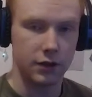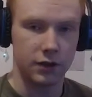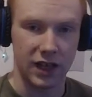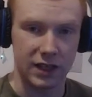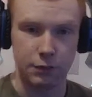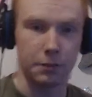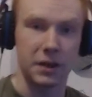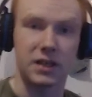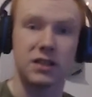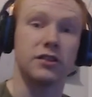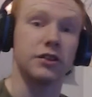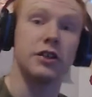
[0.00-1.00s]
That's what
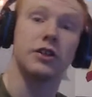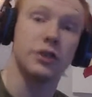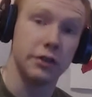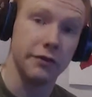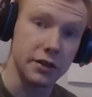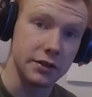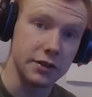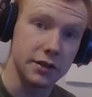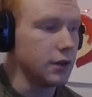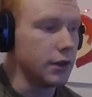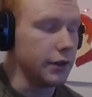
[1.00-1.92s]
basically initiative is.